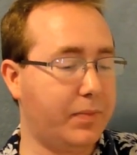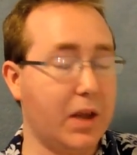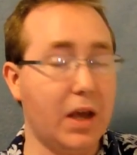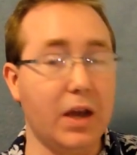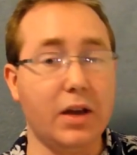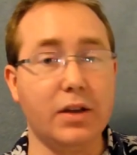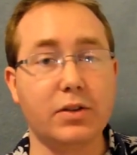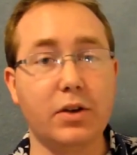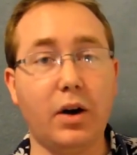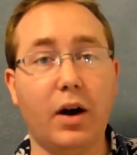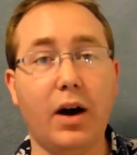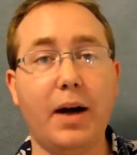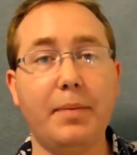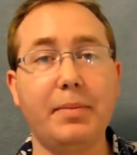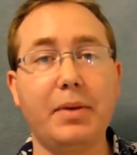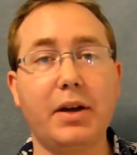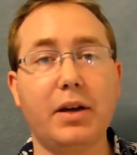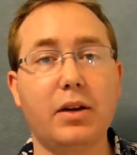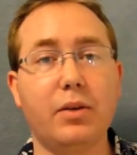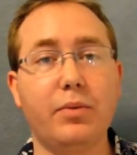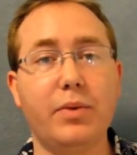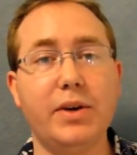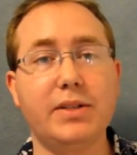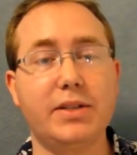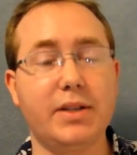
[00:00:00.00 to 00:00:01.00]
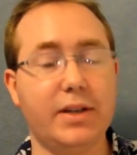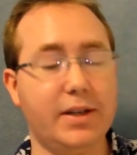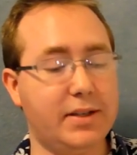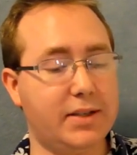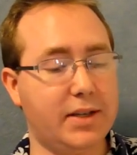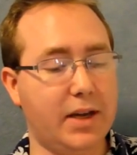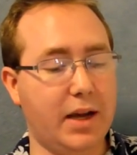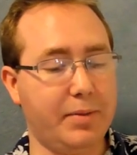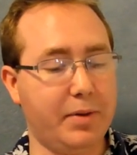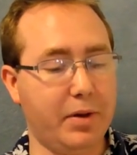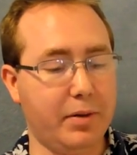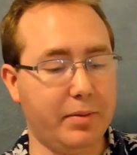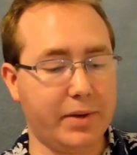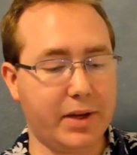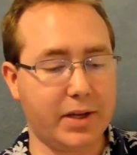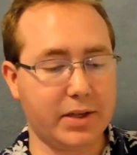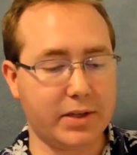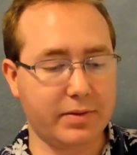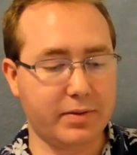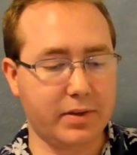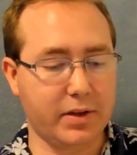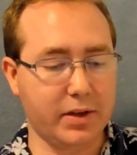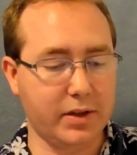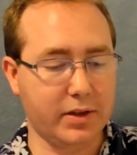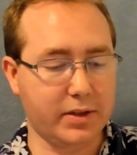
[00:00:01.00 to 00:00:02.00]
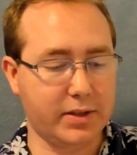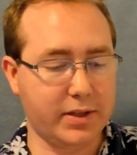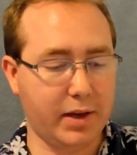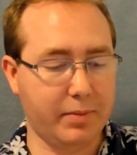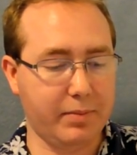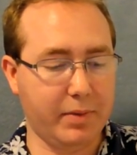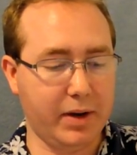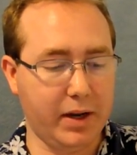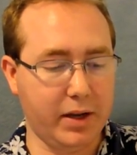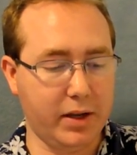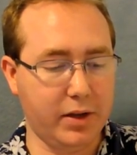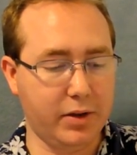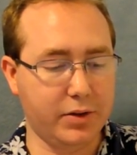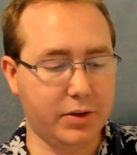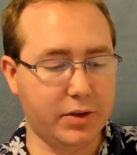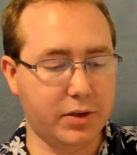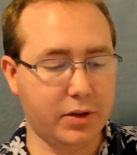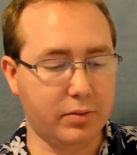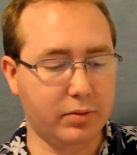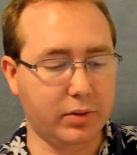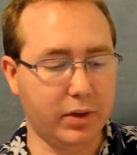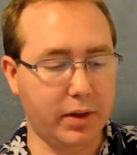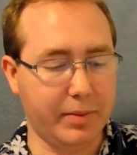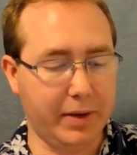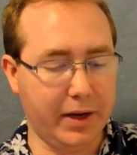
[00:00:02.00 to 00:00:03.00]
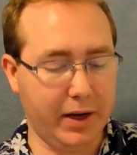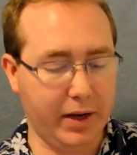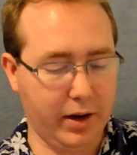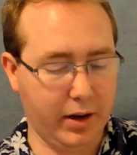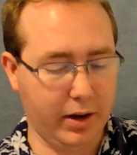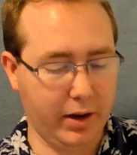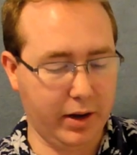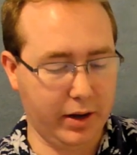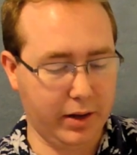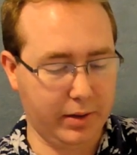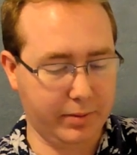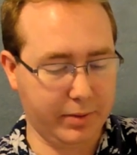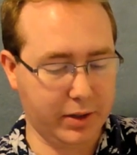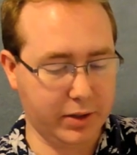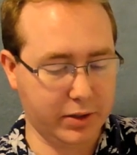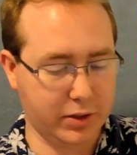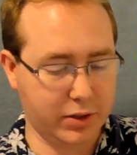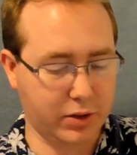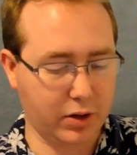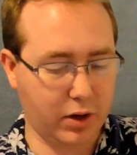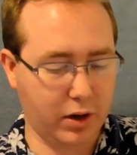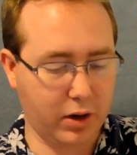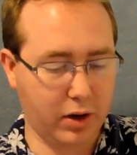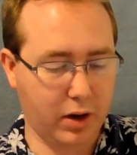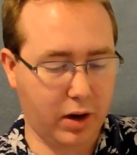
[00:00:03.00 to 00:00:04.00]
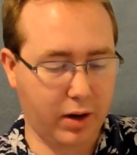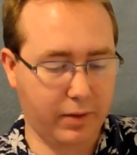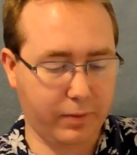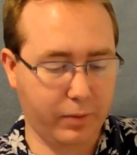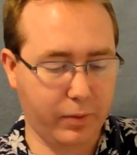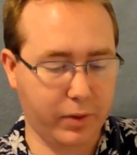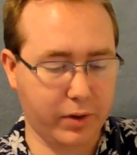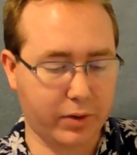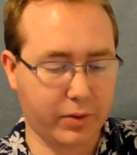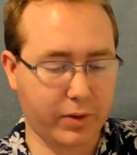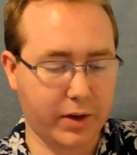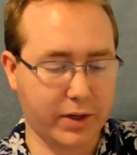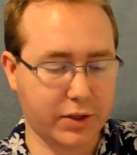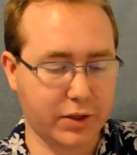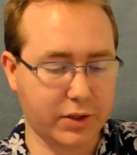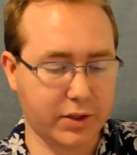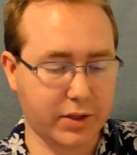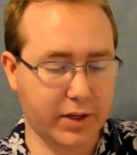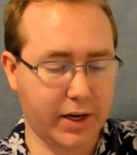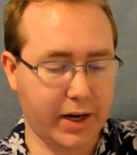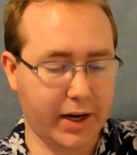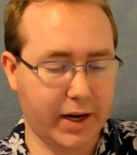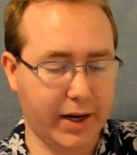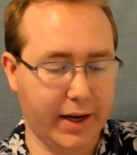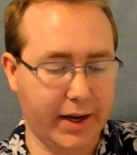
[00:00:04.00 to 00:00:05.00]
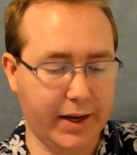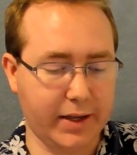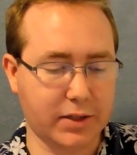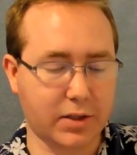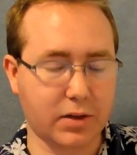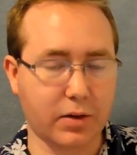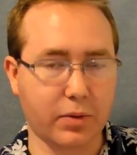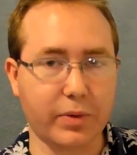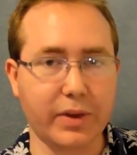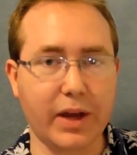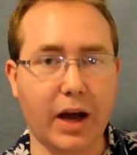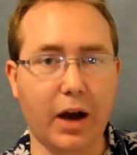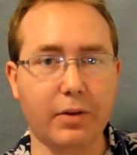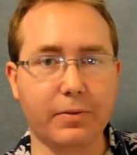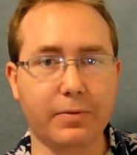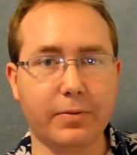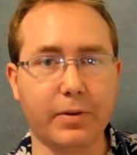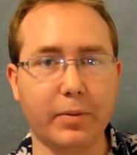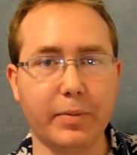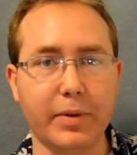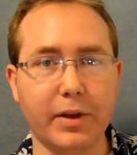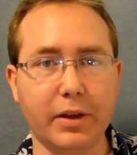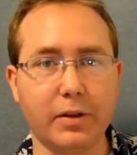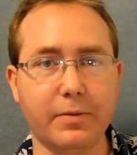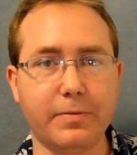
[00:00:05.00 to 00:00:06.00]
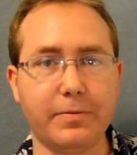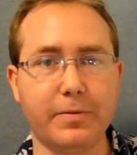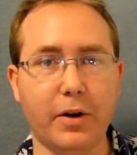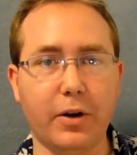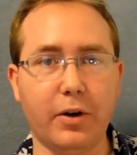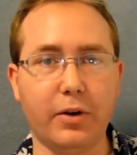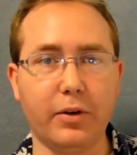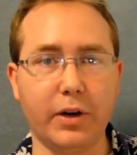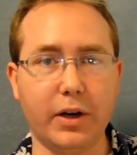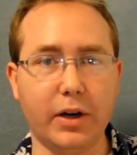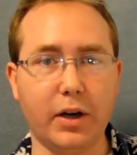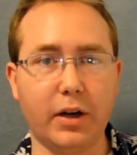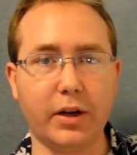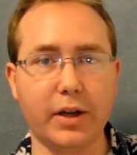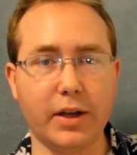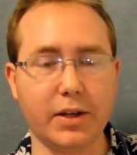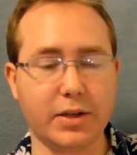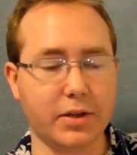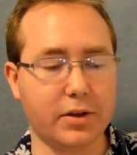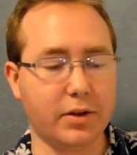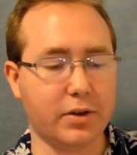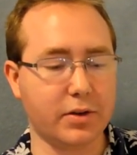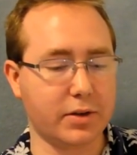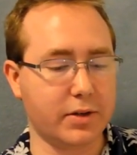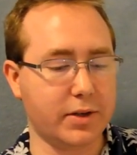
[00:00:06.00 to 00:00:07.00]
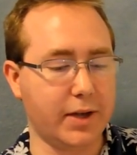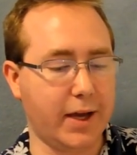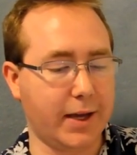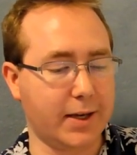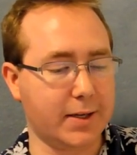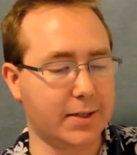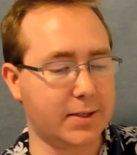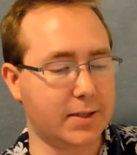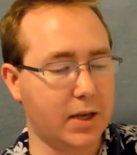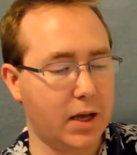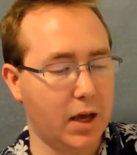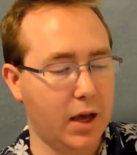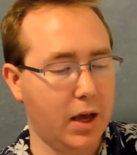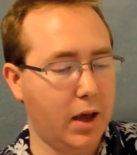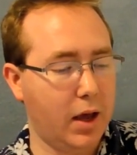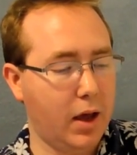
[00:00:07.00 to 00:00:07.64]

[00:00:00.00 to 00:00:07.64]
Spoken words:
So I'm not going to waste any time here because of the 10-minute YouTube limit here, and I'm going to start off with questions that I can answer without filming the phone, and I'll get to those next.